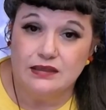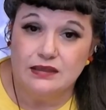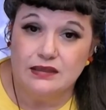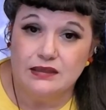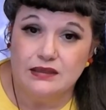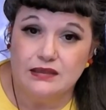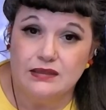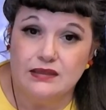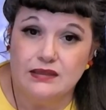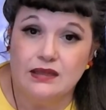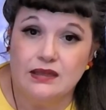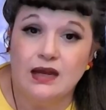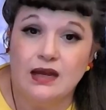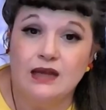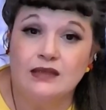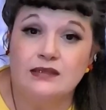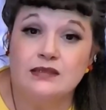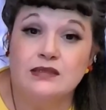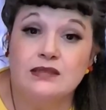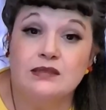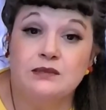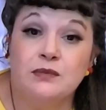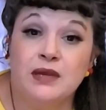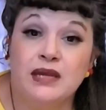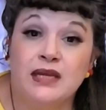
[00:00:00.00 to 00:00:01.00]
not to
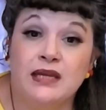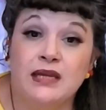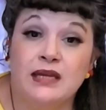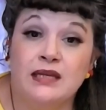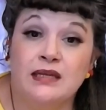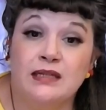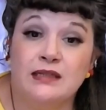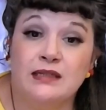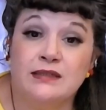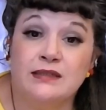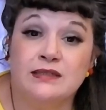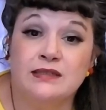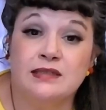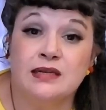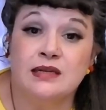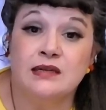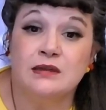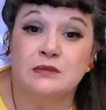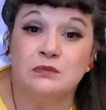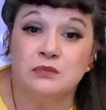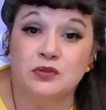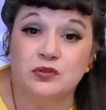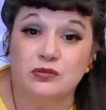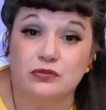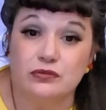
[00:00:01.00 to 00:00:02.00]
make any sudden
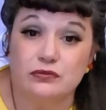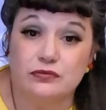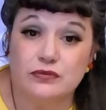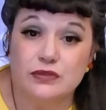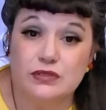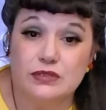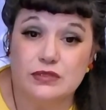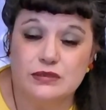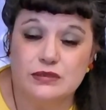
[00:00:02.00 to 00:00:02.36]
moves.